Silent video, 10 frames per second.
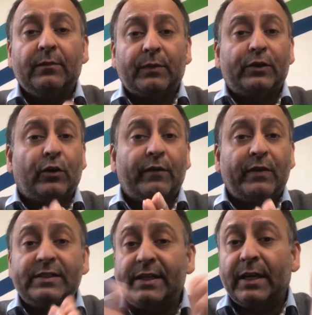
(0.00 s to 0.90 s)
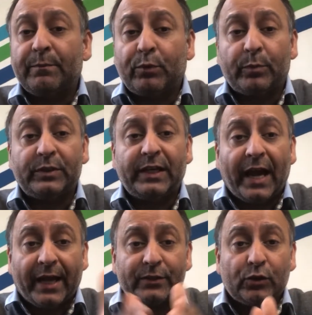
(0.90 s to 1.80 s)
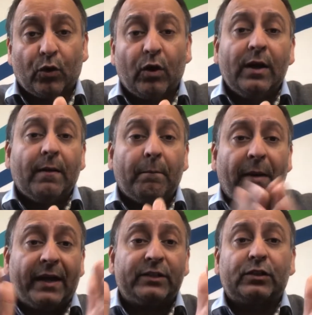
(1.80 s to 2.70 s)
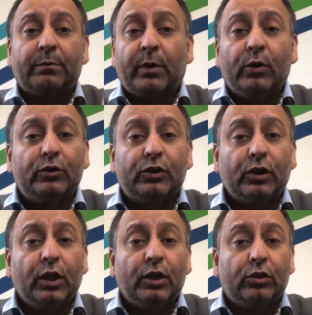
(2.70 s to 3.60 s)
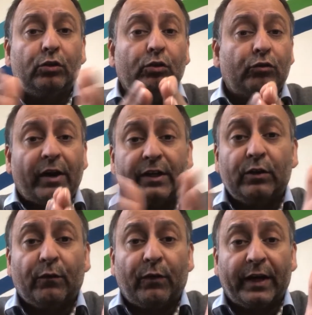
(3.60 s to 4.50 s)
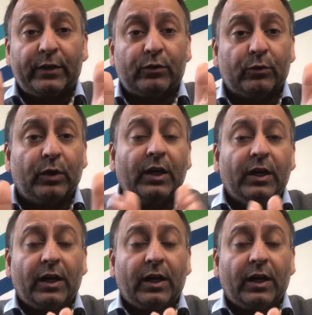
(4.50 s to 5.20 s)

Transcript: that you're investing in property as your balanced approach to creating your financial,